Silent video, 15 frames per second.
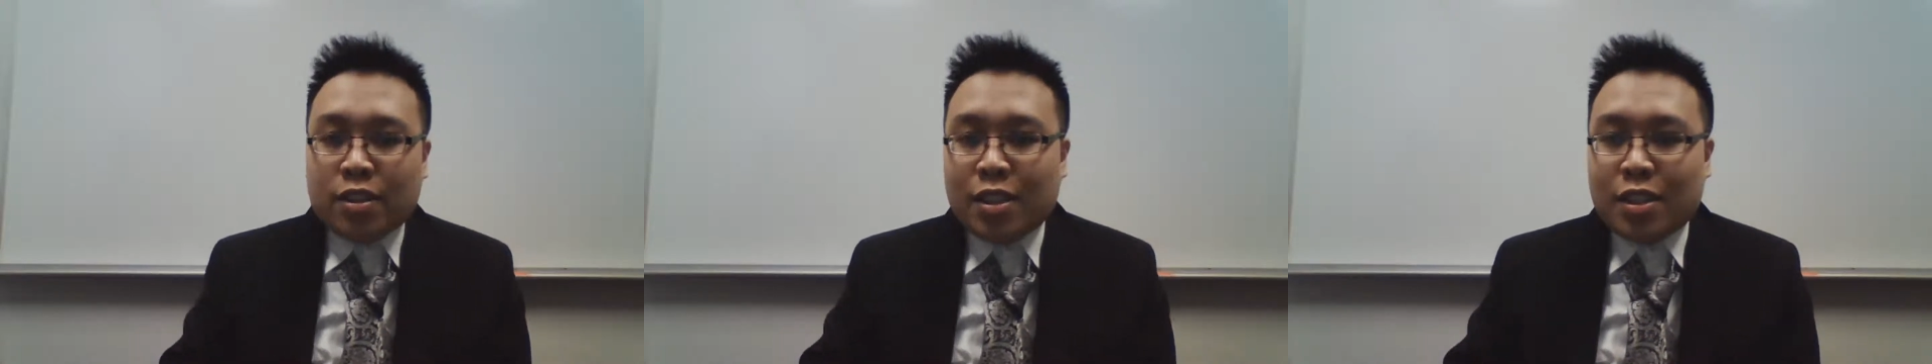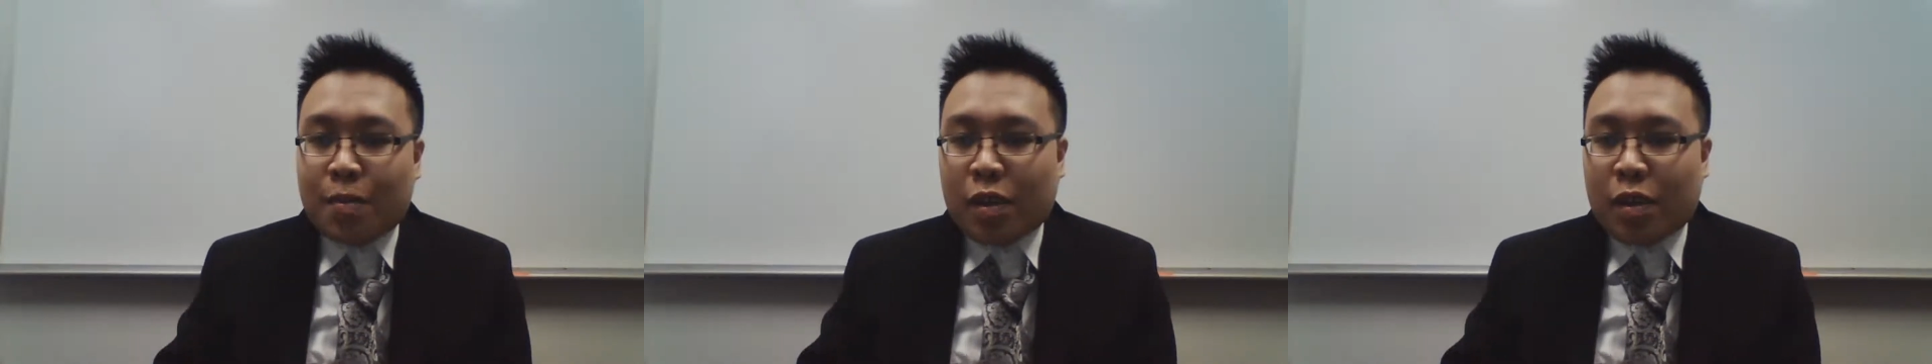
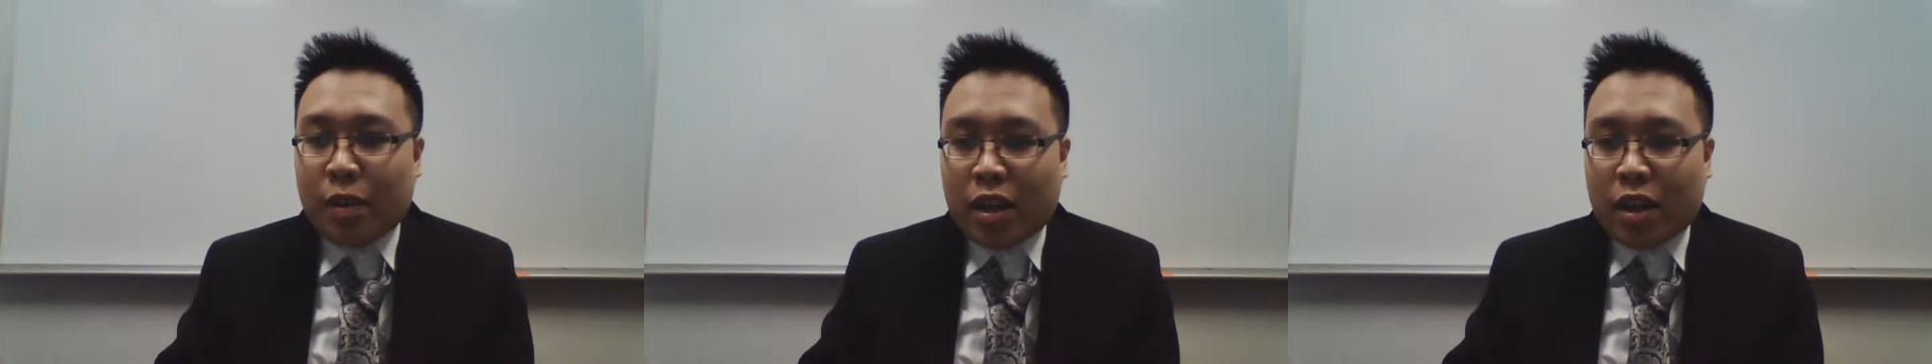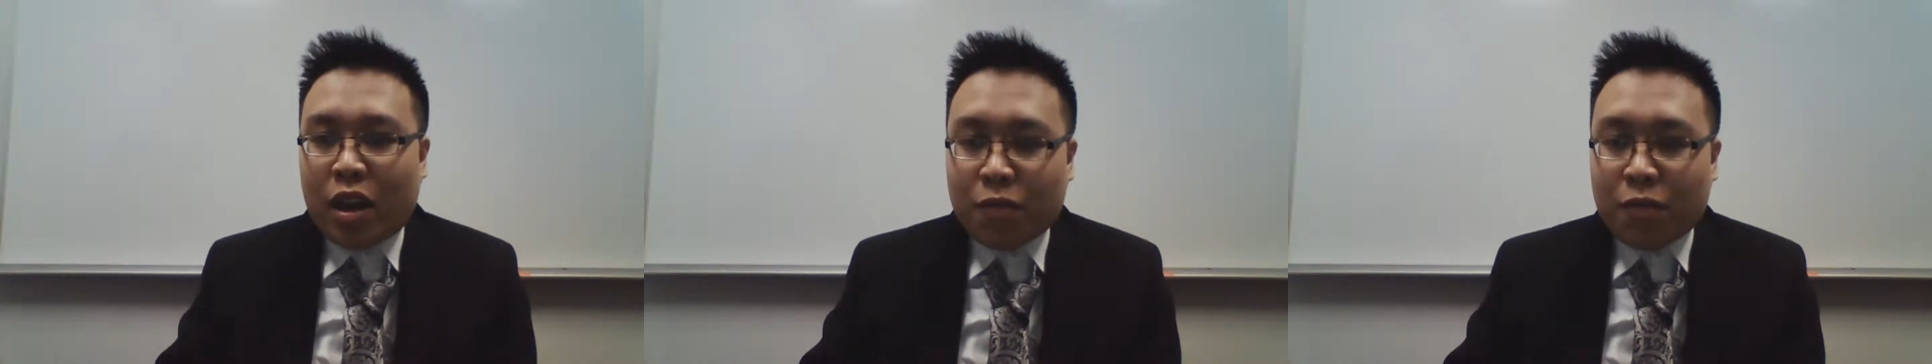step out of
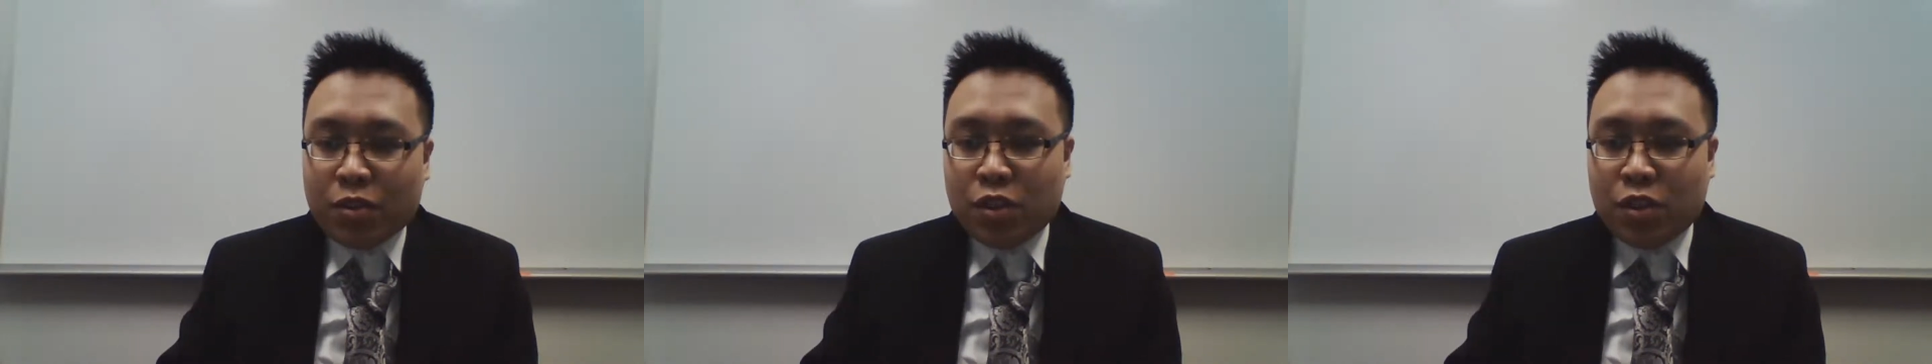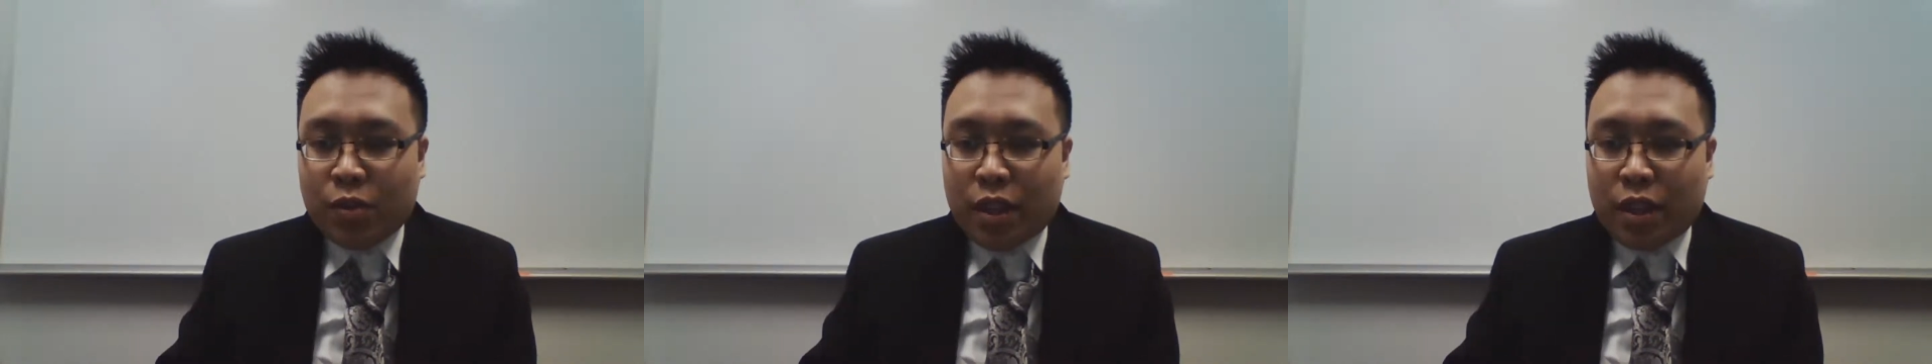my comfort
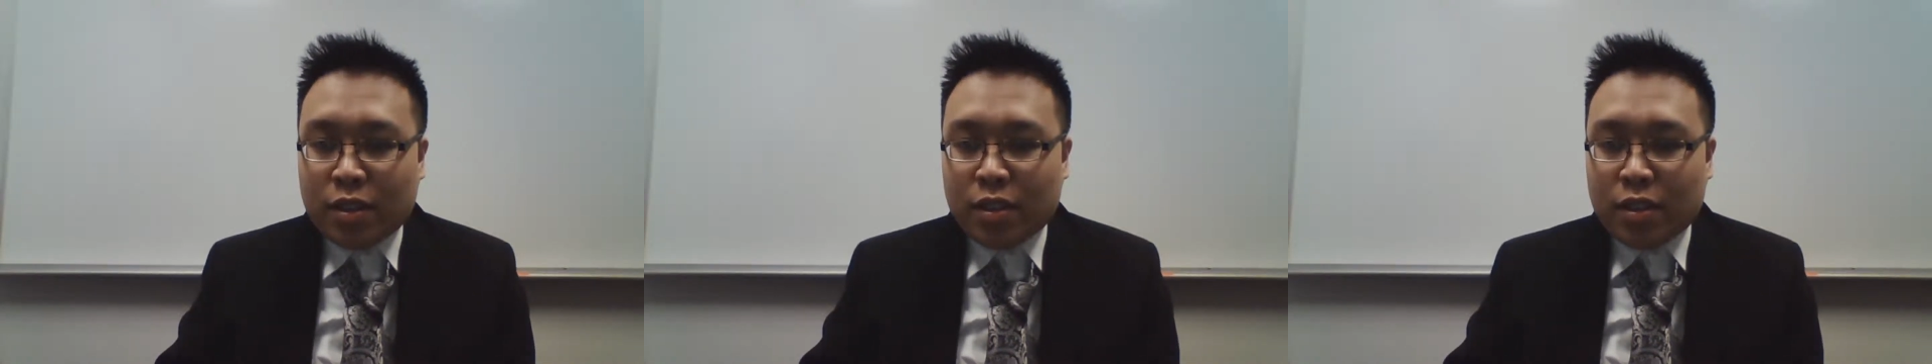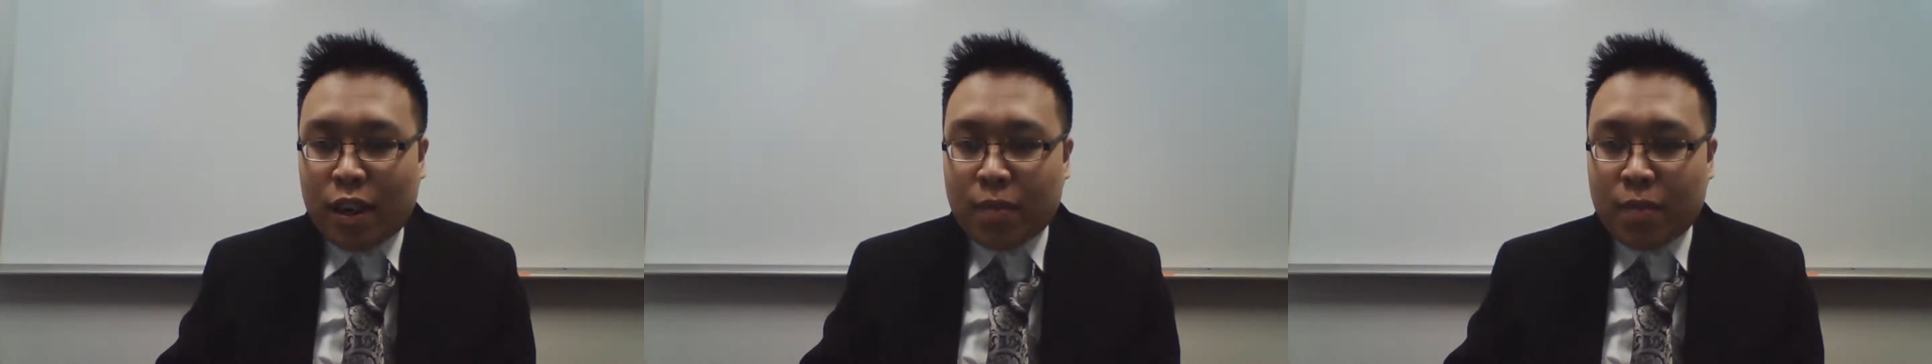zone at
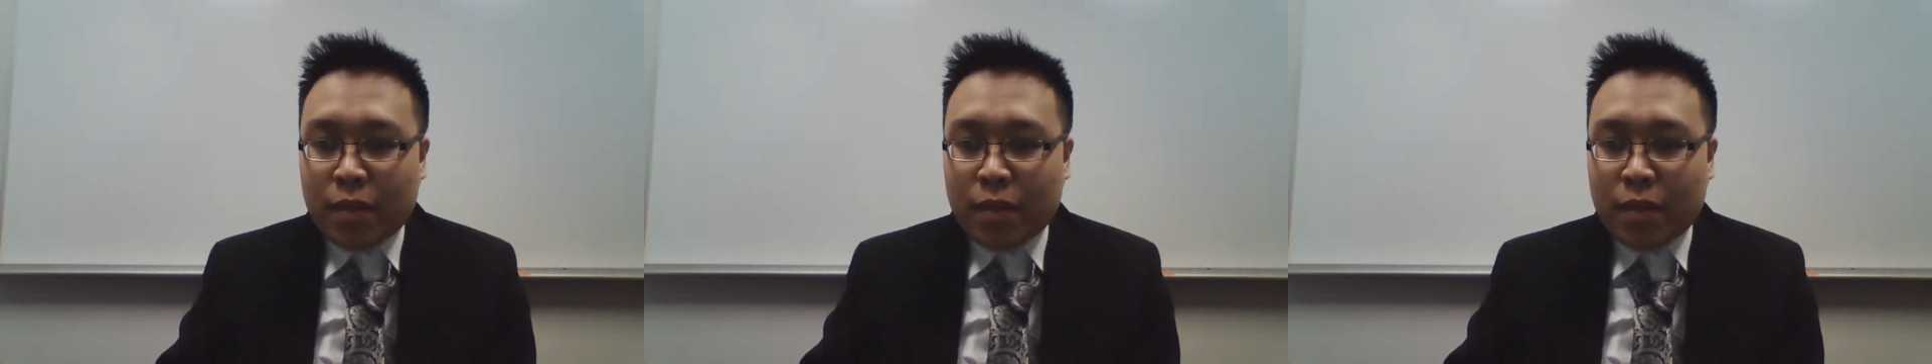the time.